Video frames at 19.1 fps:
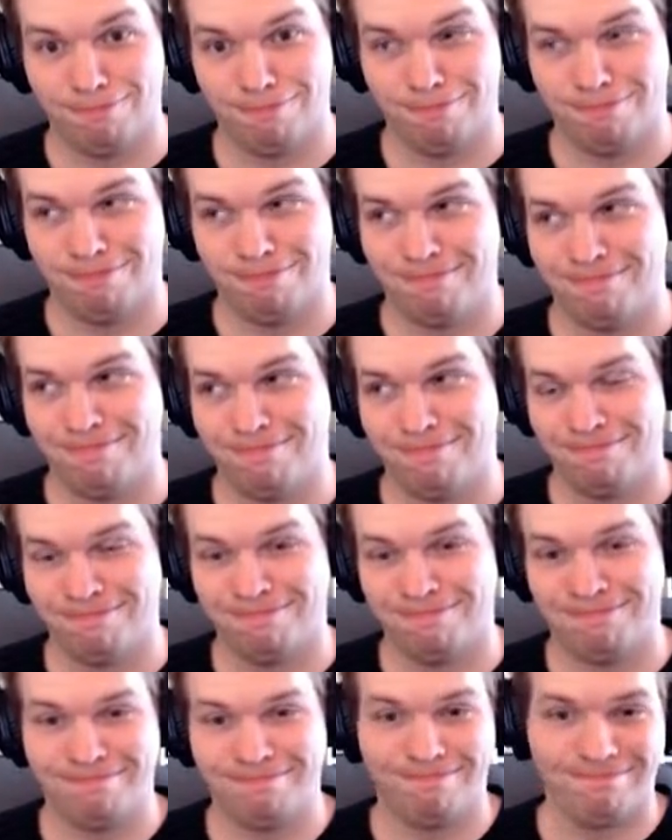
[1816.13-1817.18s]

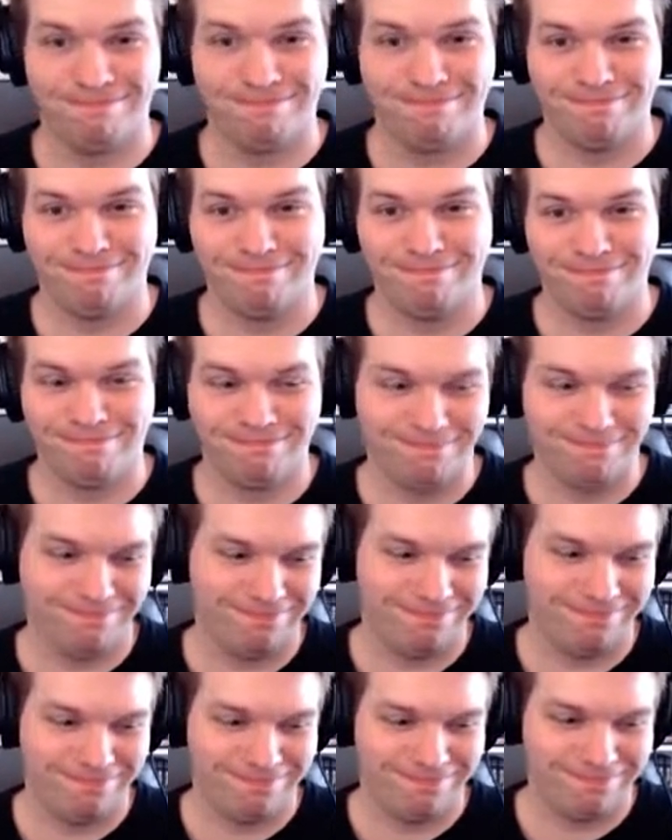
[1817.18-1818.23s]

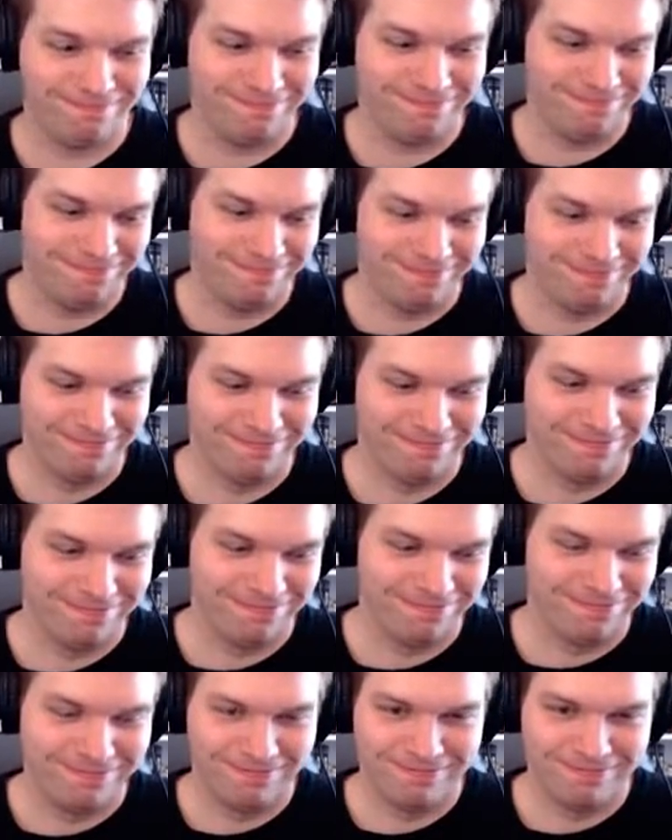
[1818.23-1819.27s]

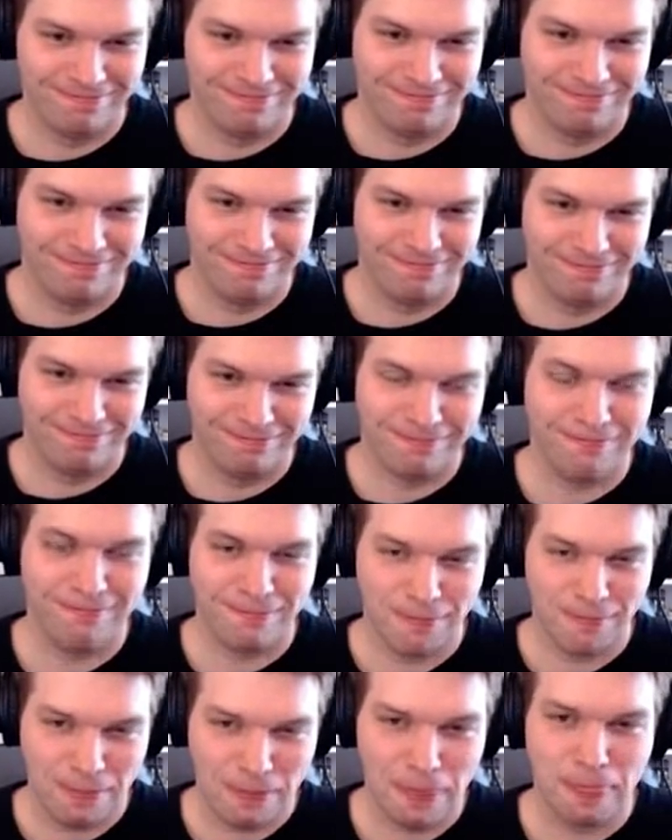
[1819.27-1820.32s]

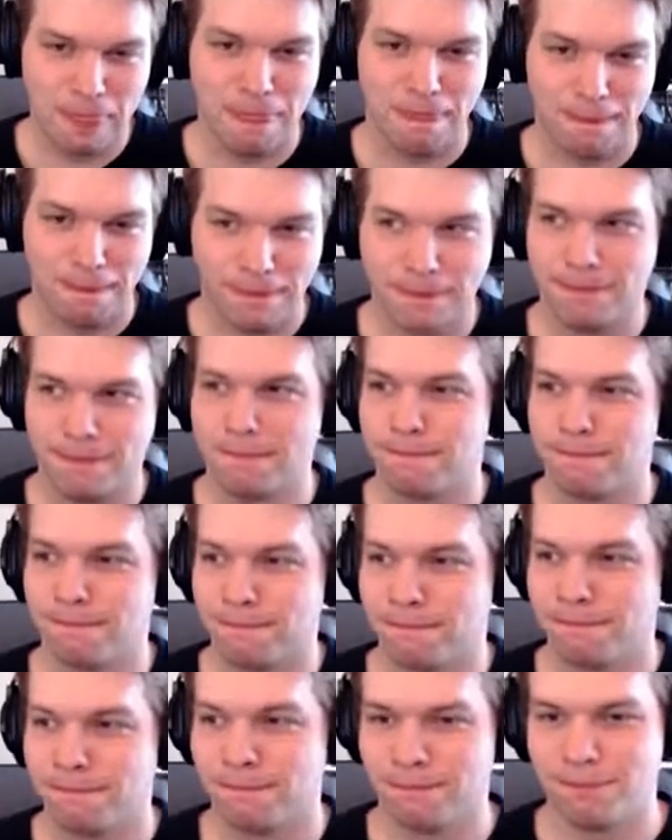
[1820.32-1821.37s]

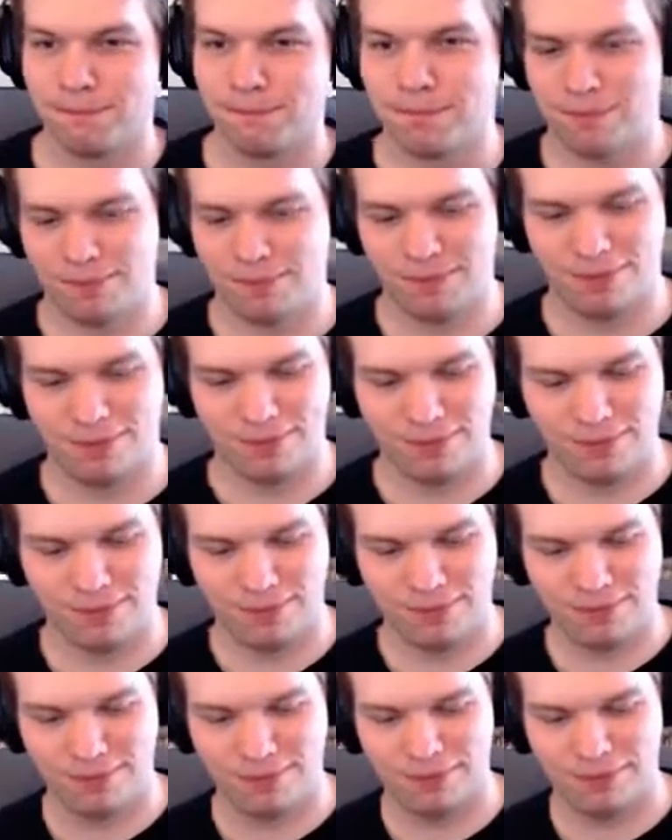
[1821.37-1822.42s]

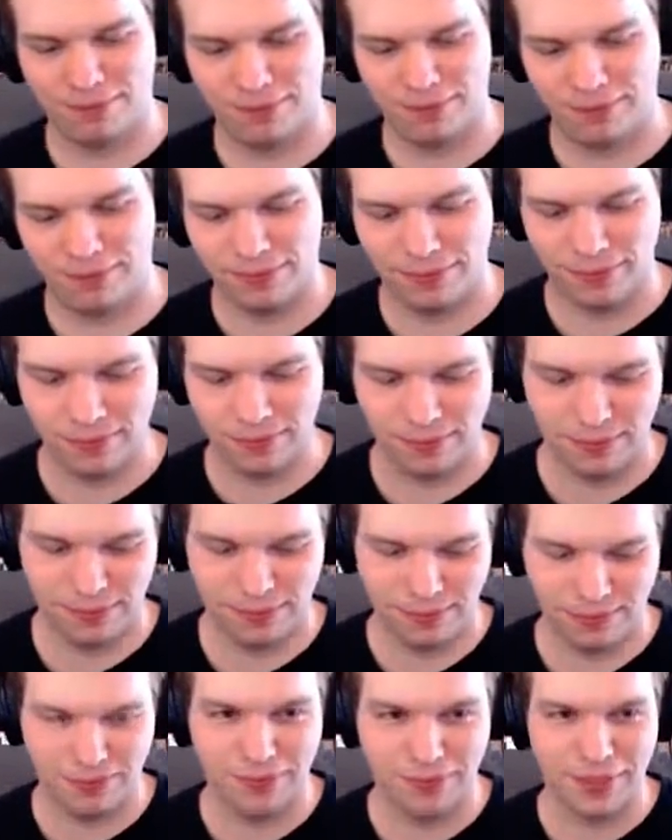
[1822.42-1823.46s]

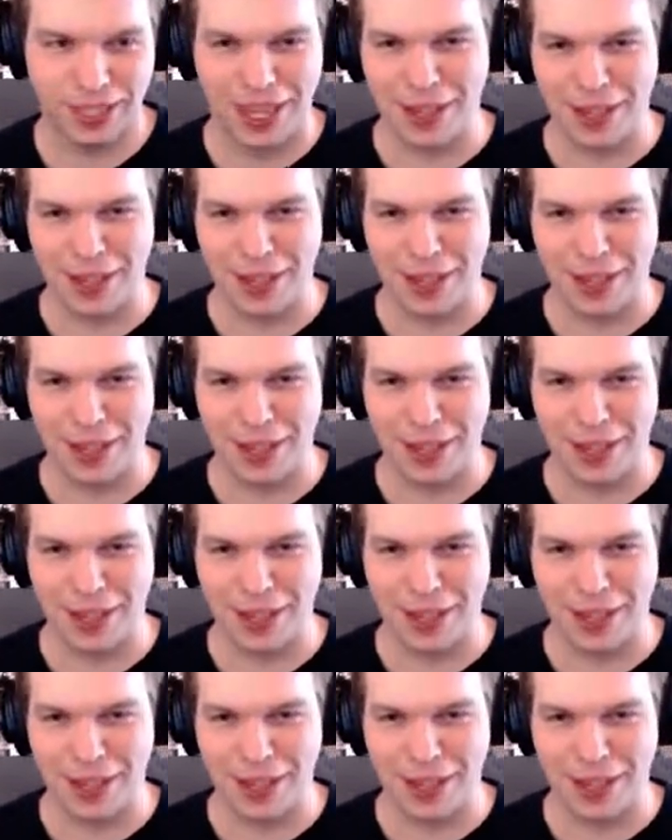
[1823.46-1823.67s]
This person isn't speaking.